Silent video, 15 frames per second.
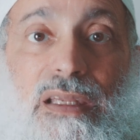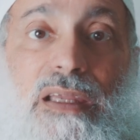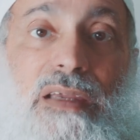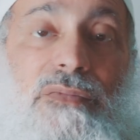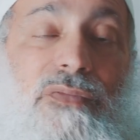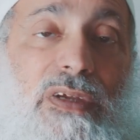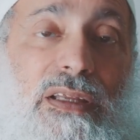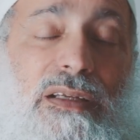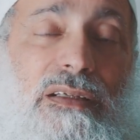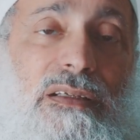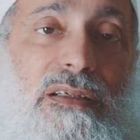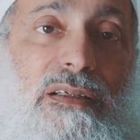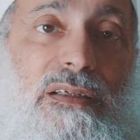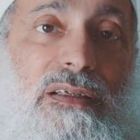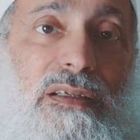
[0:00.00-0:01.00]

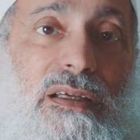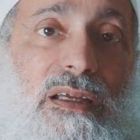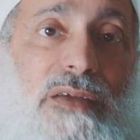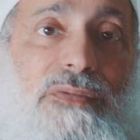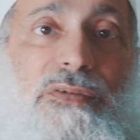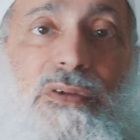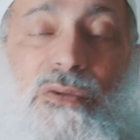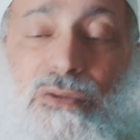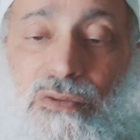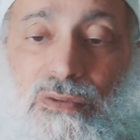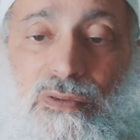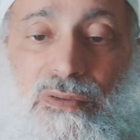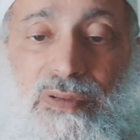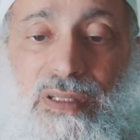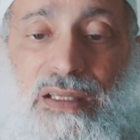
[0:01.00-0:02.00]
Even if
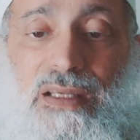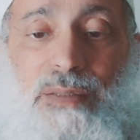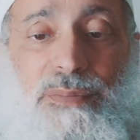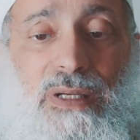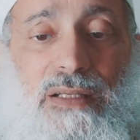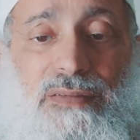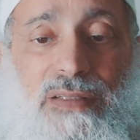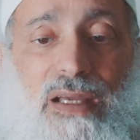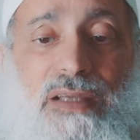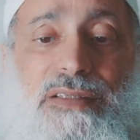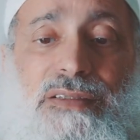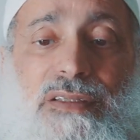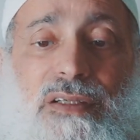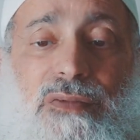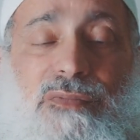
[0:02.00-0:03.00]
you think about the
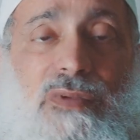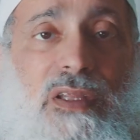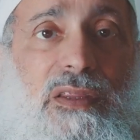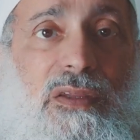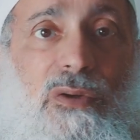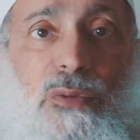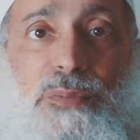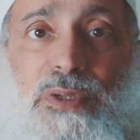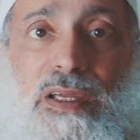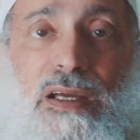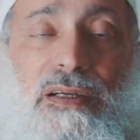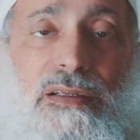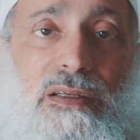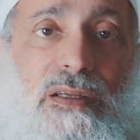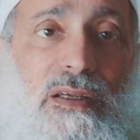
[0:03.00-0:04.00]
history of
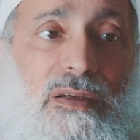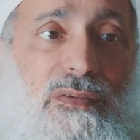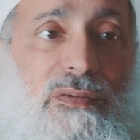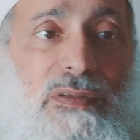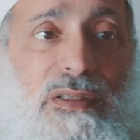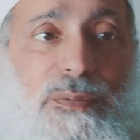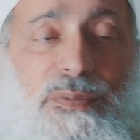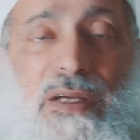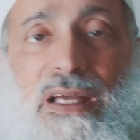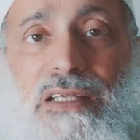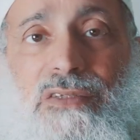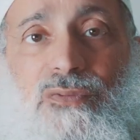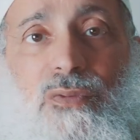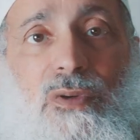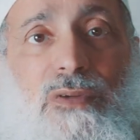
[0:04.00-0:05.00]
Ethiopia for the
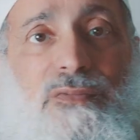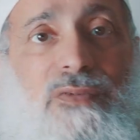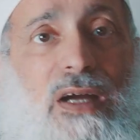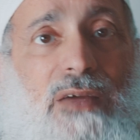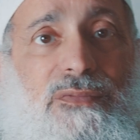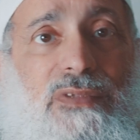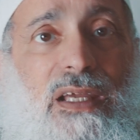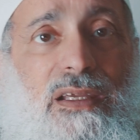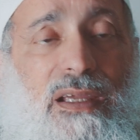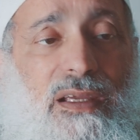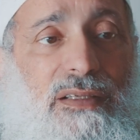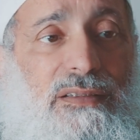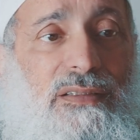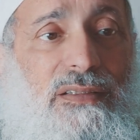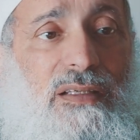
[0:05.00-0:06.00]
past 4 or 5
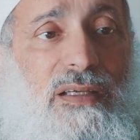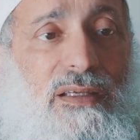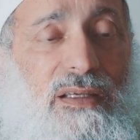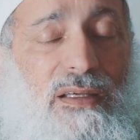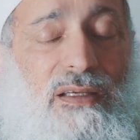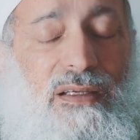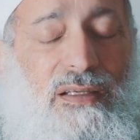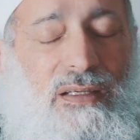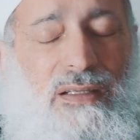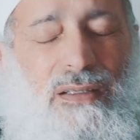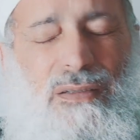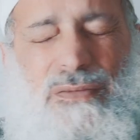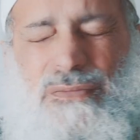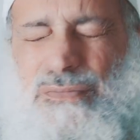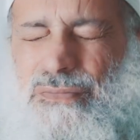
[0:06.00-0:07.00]
decades,
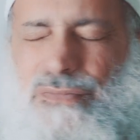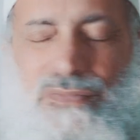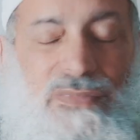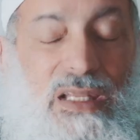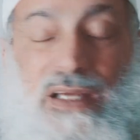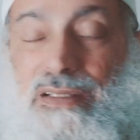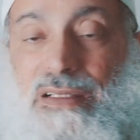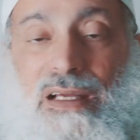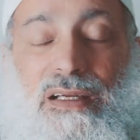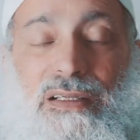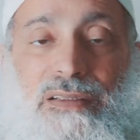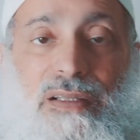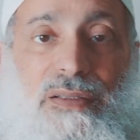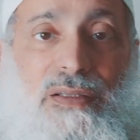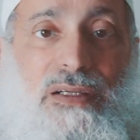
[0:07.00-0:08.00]
La
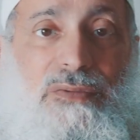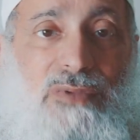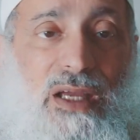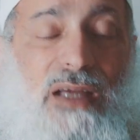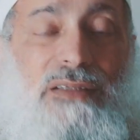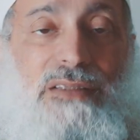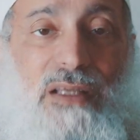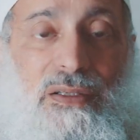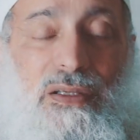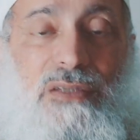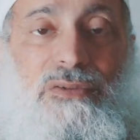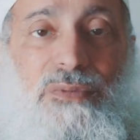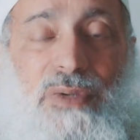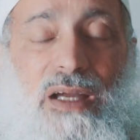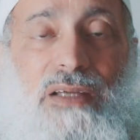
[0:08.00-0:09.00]
ilaha illallah. We ask
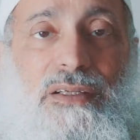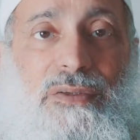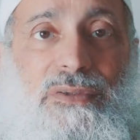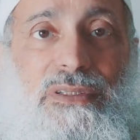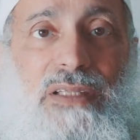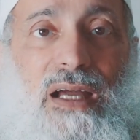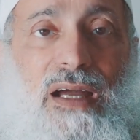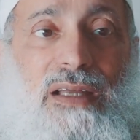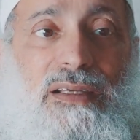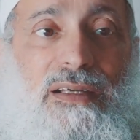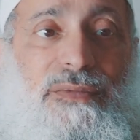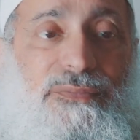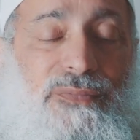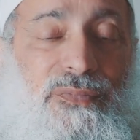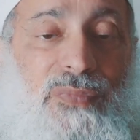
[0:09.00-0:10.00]
Allah subhanahu wa
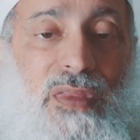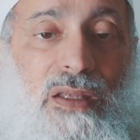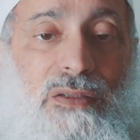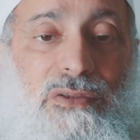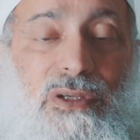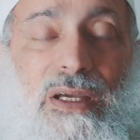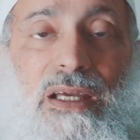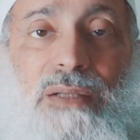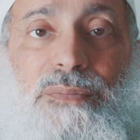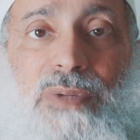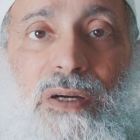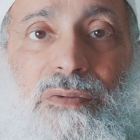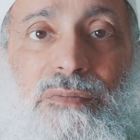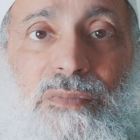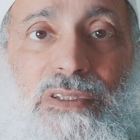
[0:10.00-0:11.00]
ta'ala to help
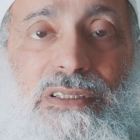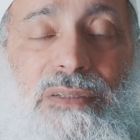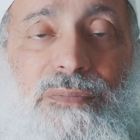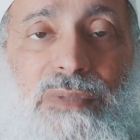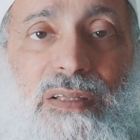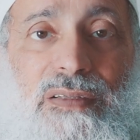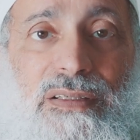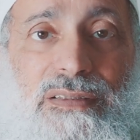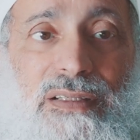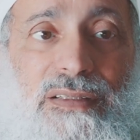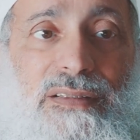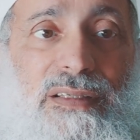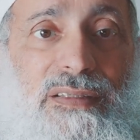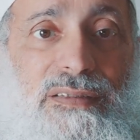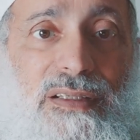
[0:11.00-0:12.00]
our Muslim brothers
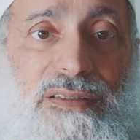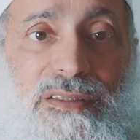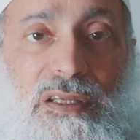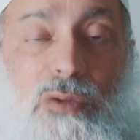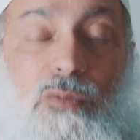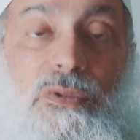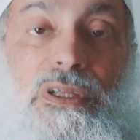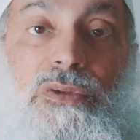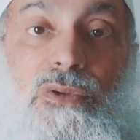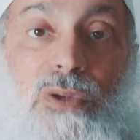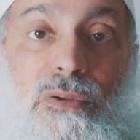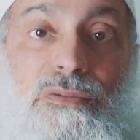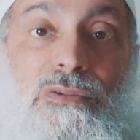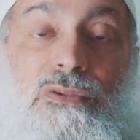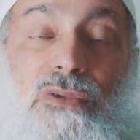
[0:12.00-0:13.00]
and sisters there. We
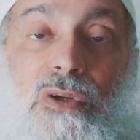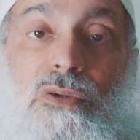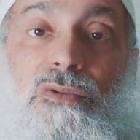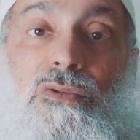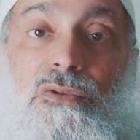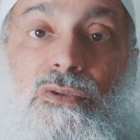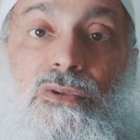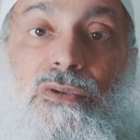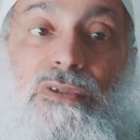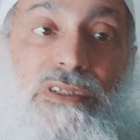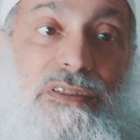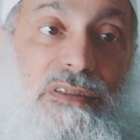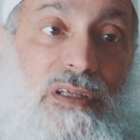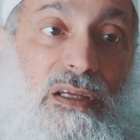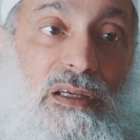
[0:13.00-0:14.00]
don't know
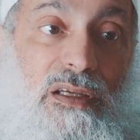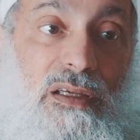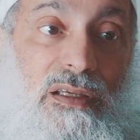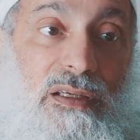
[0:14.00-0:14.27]
who's